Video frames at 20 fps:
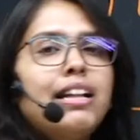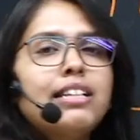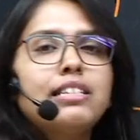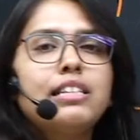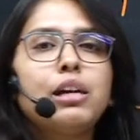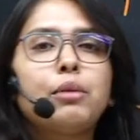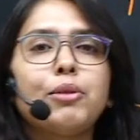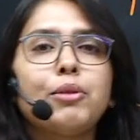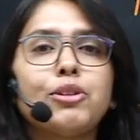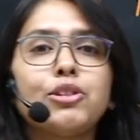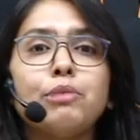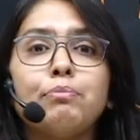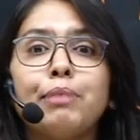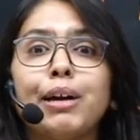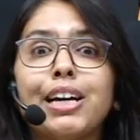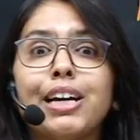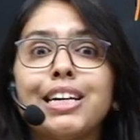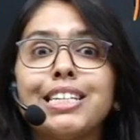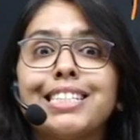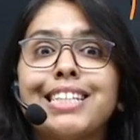equation because
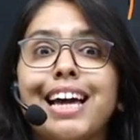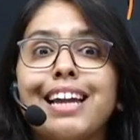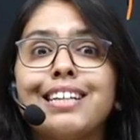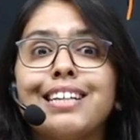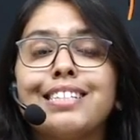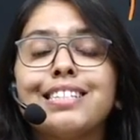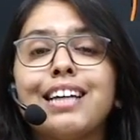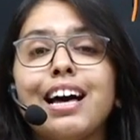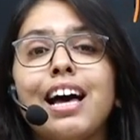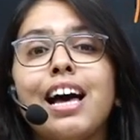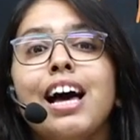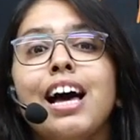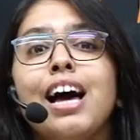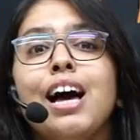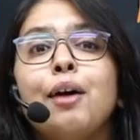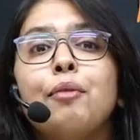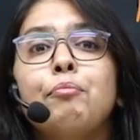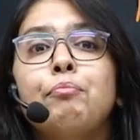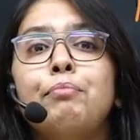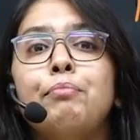there is a
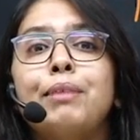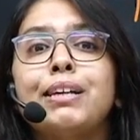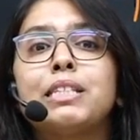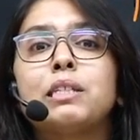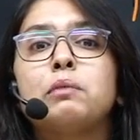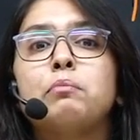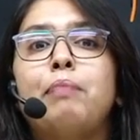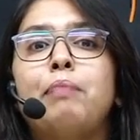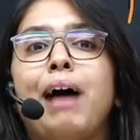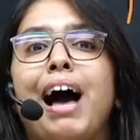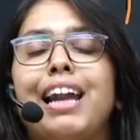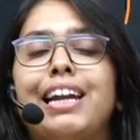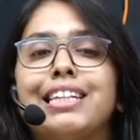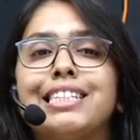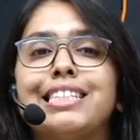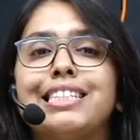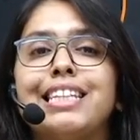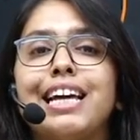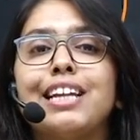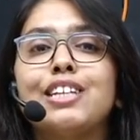misbalance. There
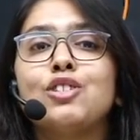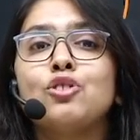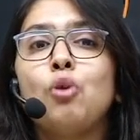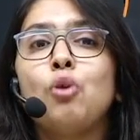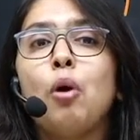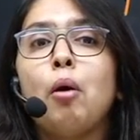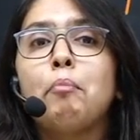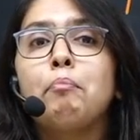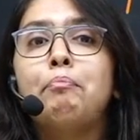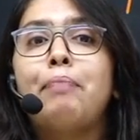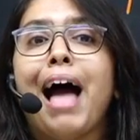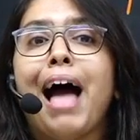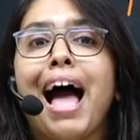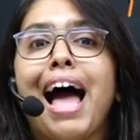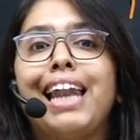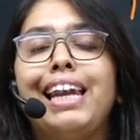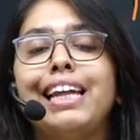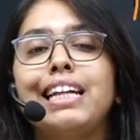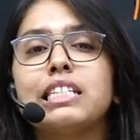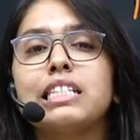is no
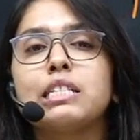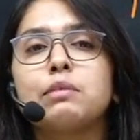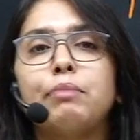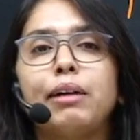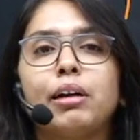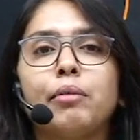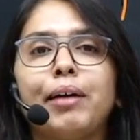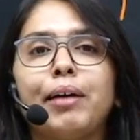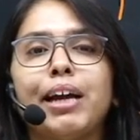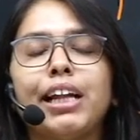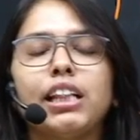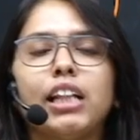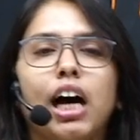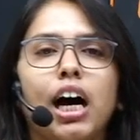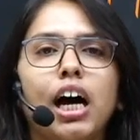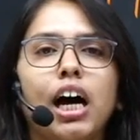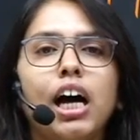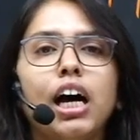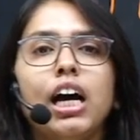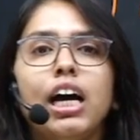balance between the
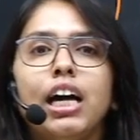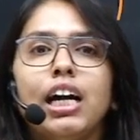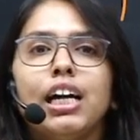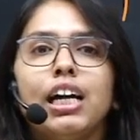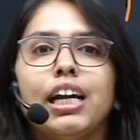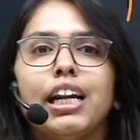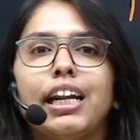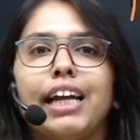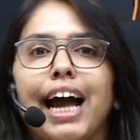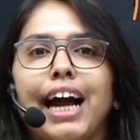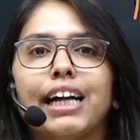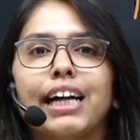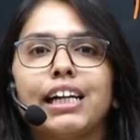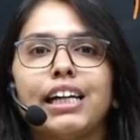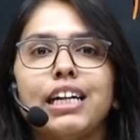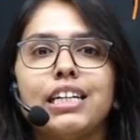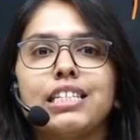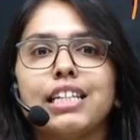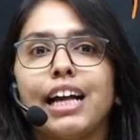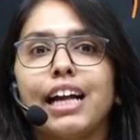reactants
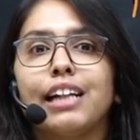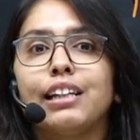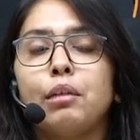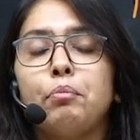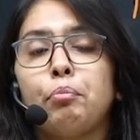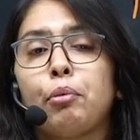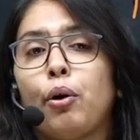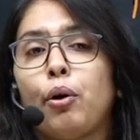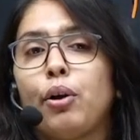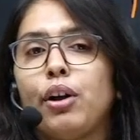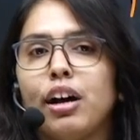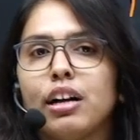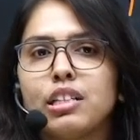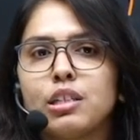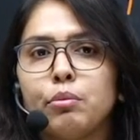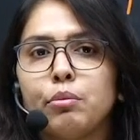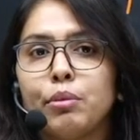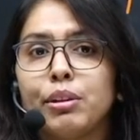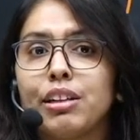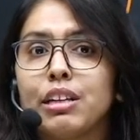and the products with
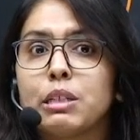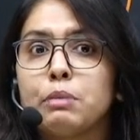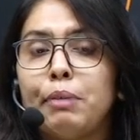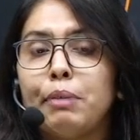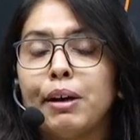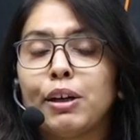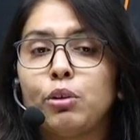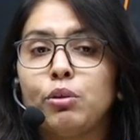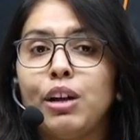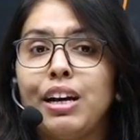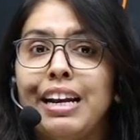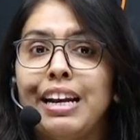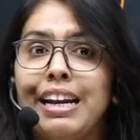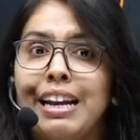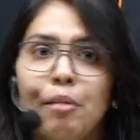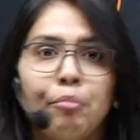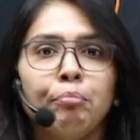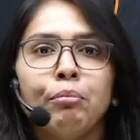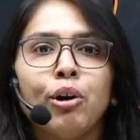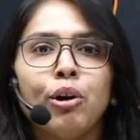respect to the
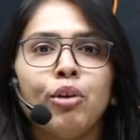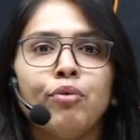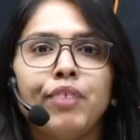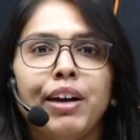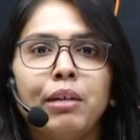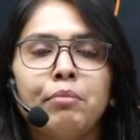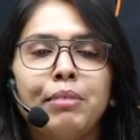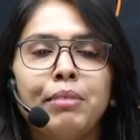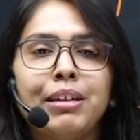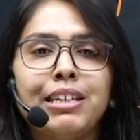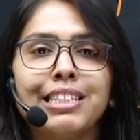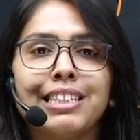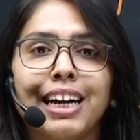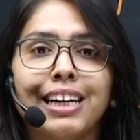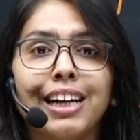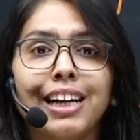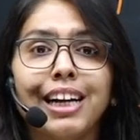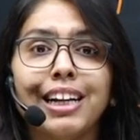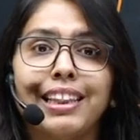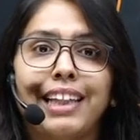number of elements that are
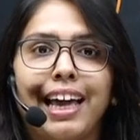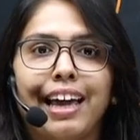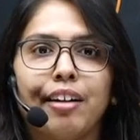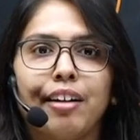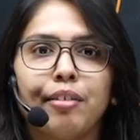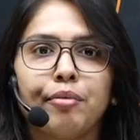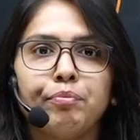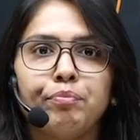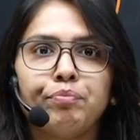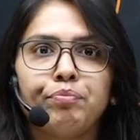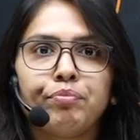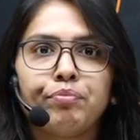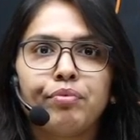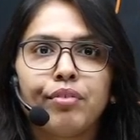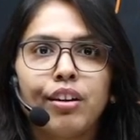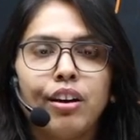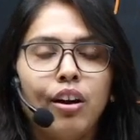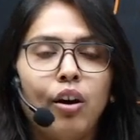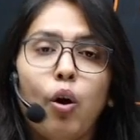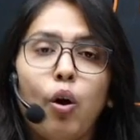there
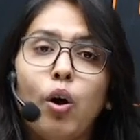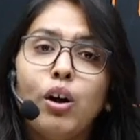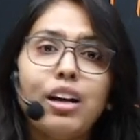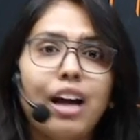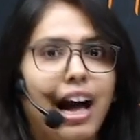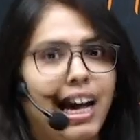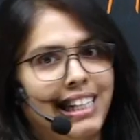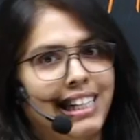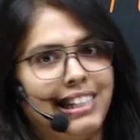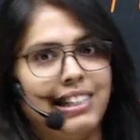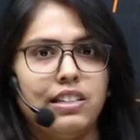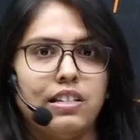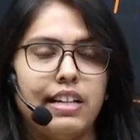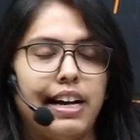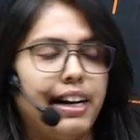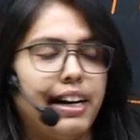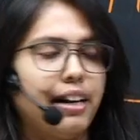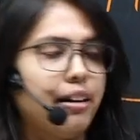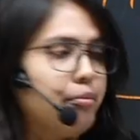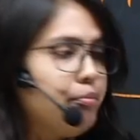on either side.
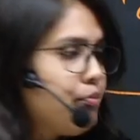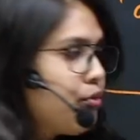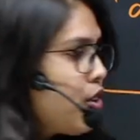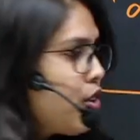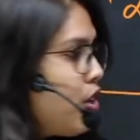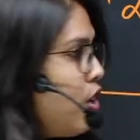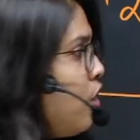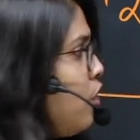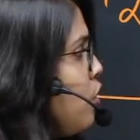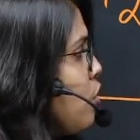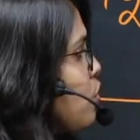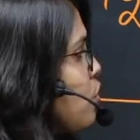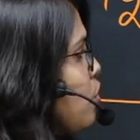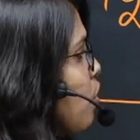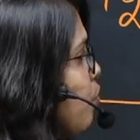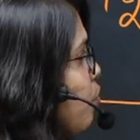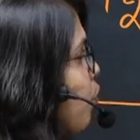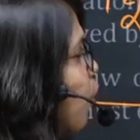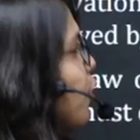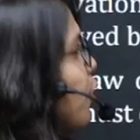So
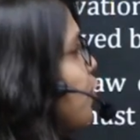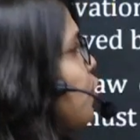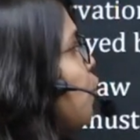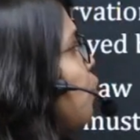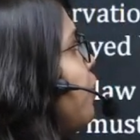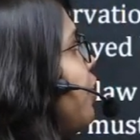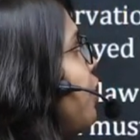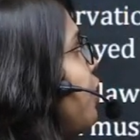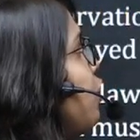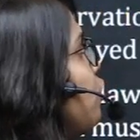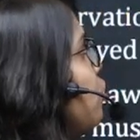what do?